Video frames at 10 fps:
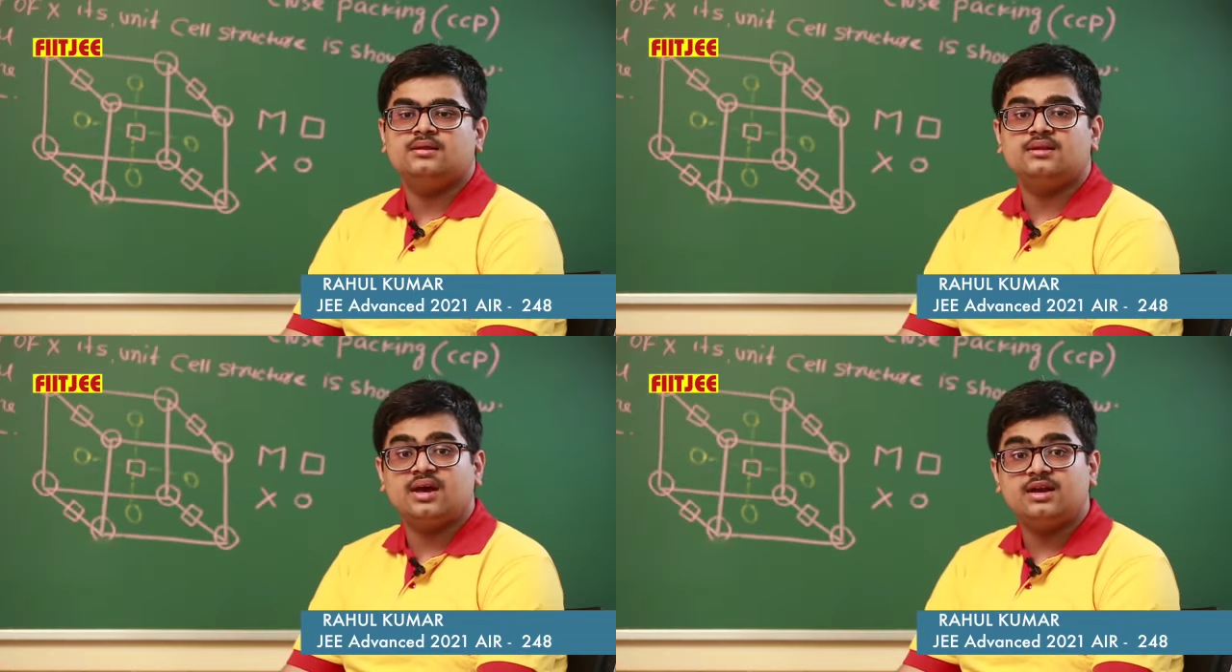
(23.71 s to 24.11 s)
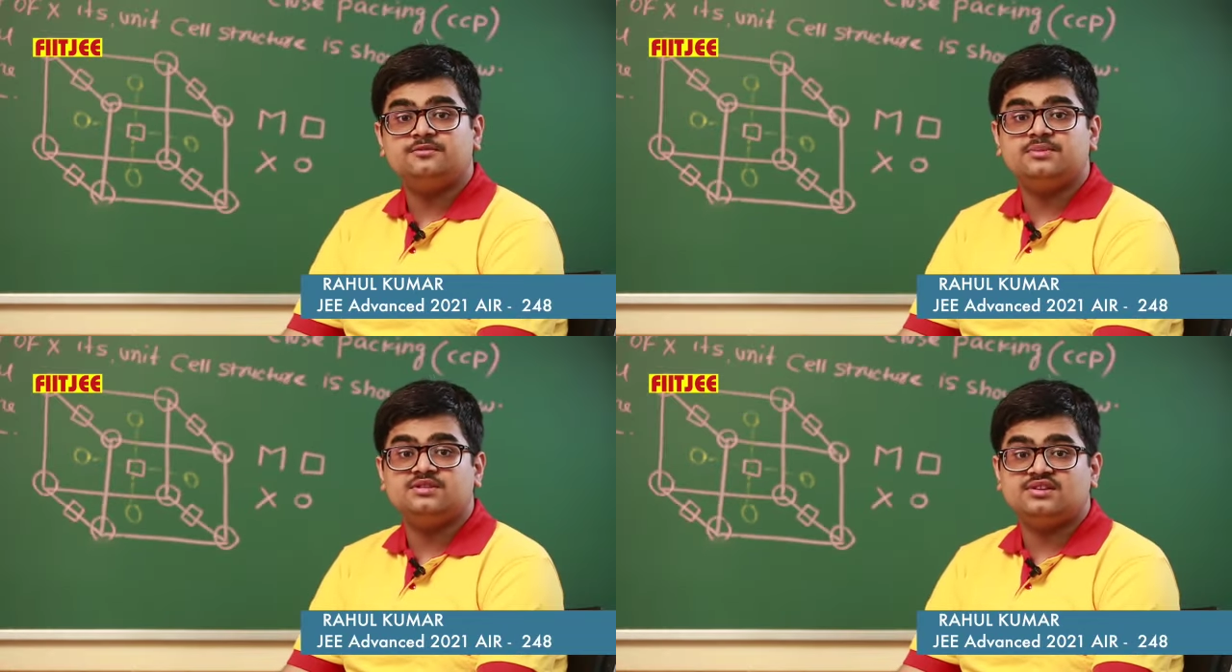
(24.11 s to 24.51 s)
They
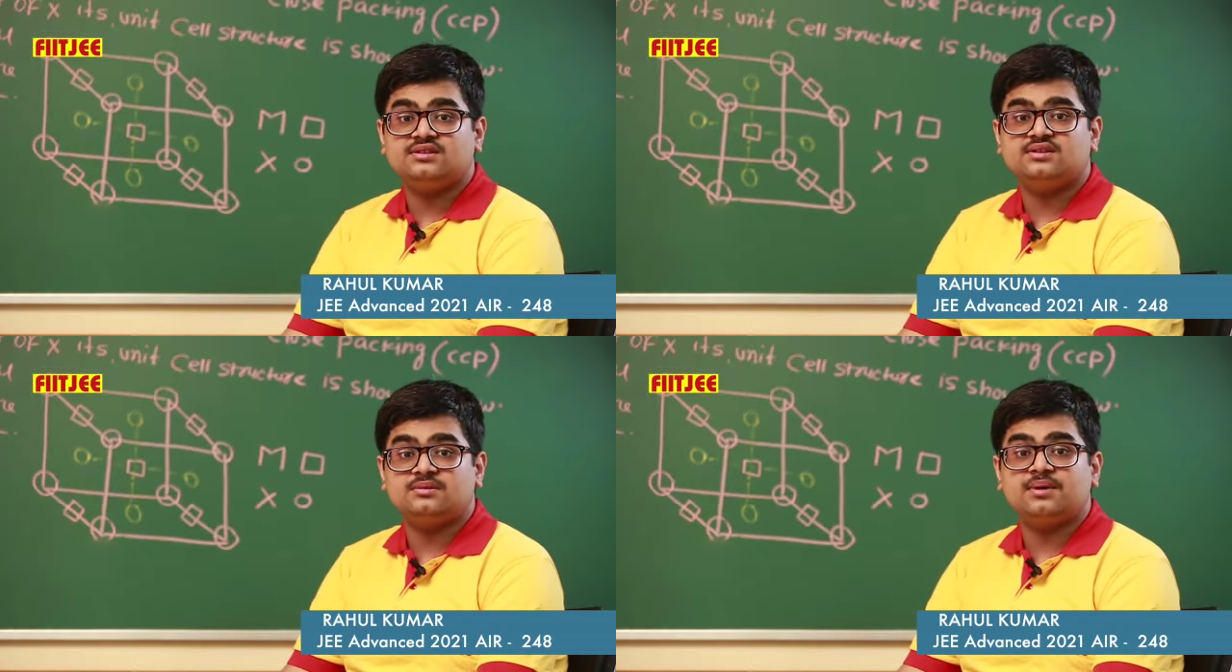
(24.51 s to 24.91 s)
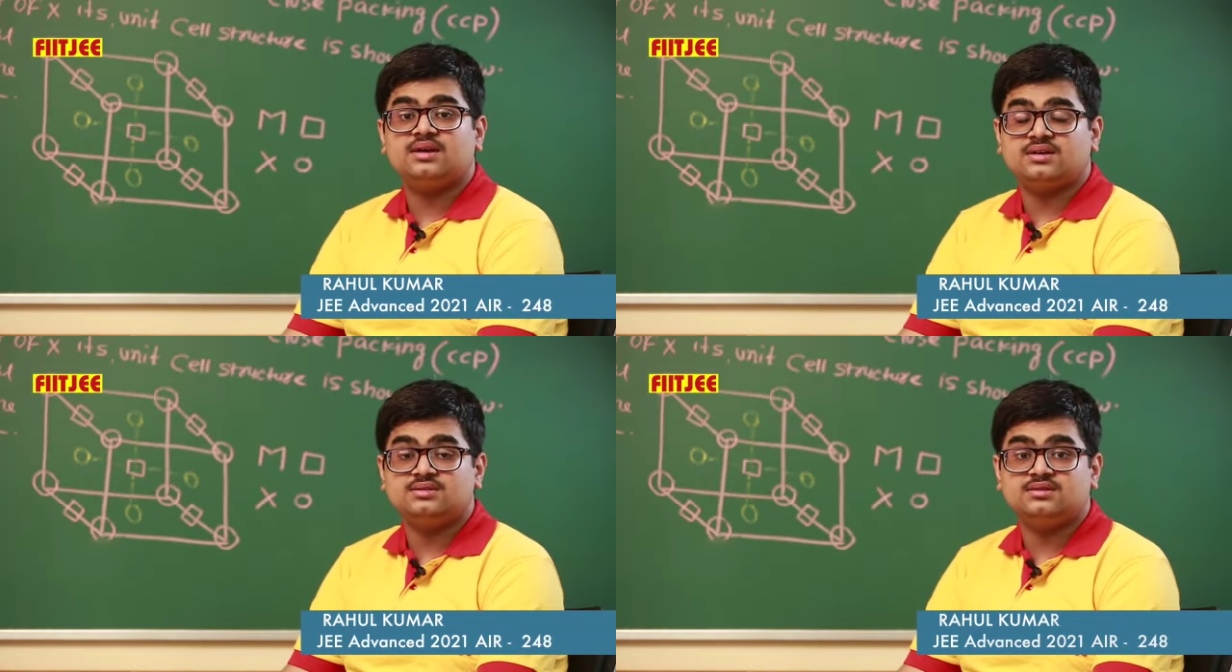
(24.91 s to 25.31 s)
helped me strengthen my
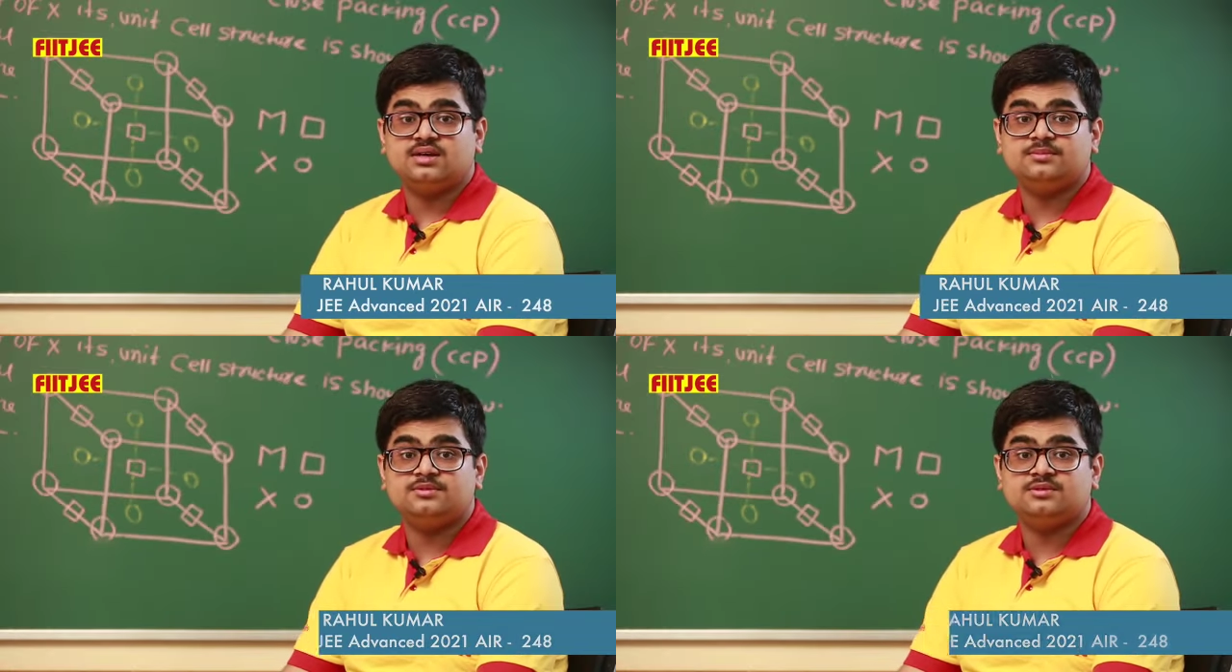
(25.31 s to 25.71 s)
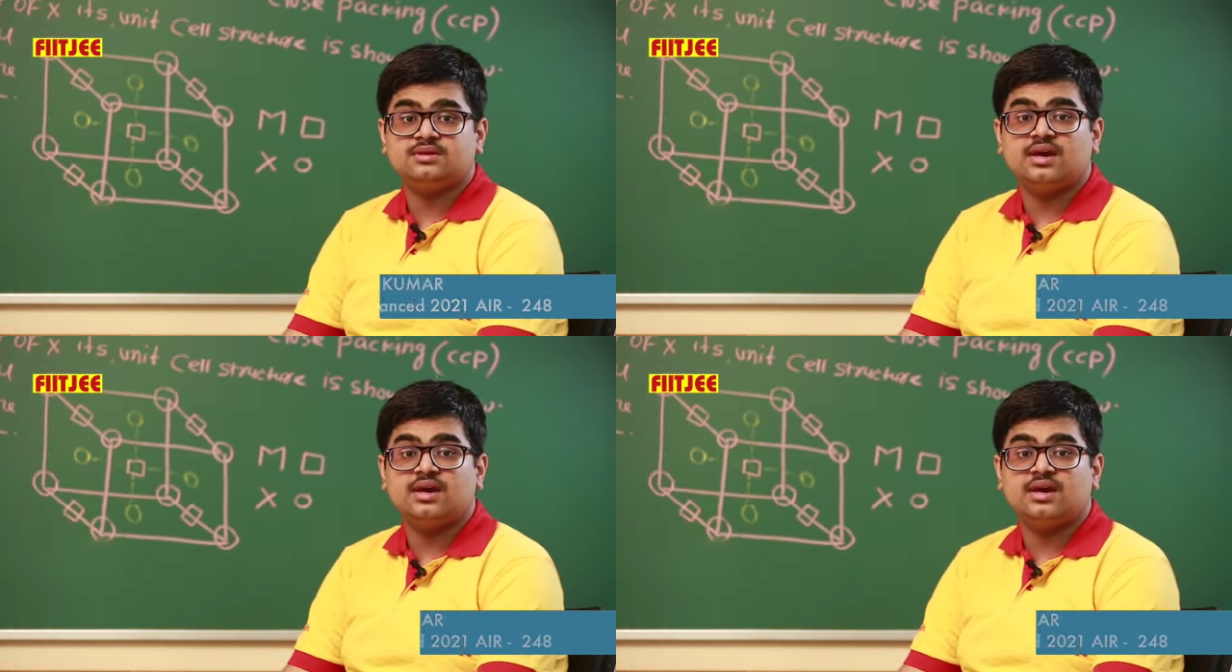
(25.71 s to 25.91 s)
concepts